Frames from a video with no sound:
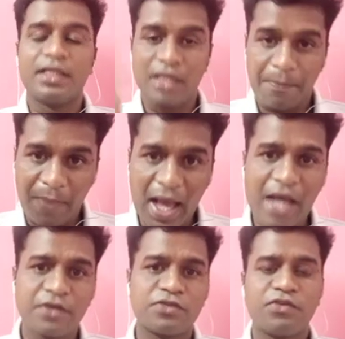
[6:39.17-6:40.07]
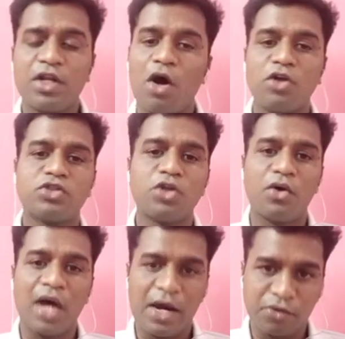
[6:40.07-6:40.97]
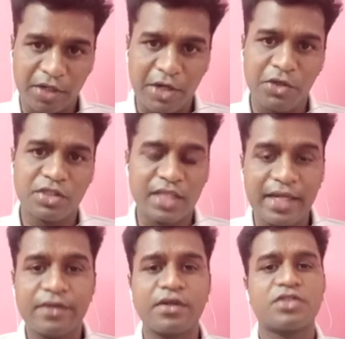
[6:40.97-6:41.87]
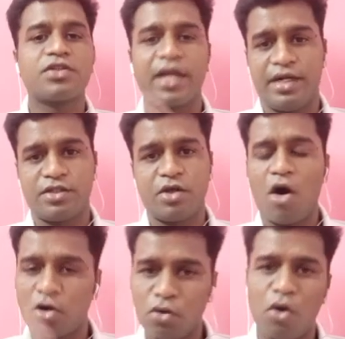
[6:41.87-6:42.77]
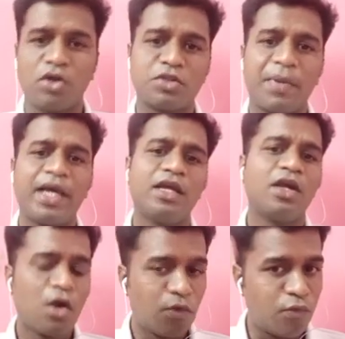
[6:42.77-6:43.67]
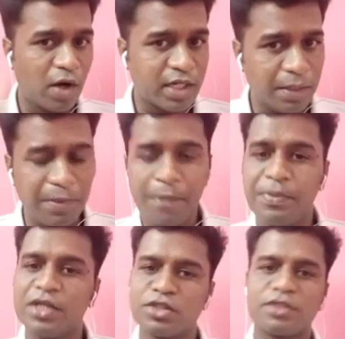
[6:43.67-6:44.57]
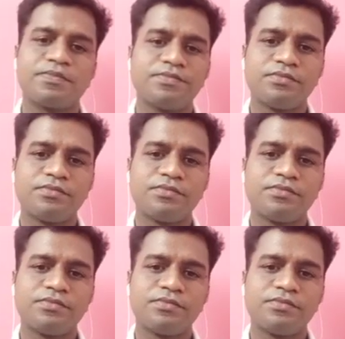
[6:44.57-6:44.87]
the banks will also have to reduce the interest rate on loans by 40 BPS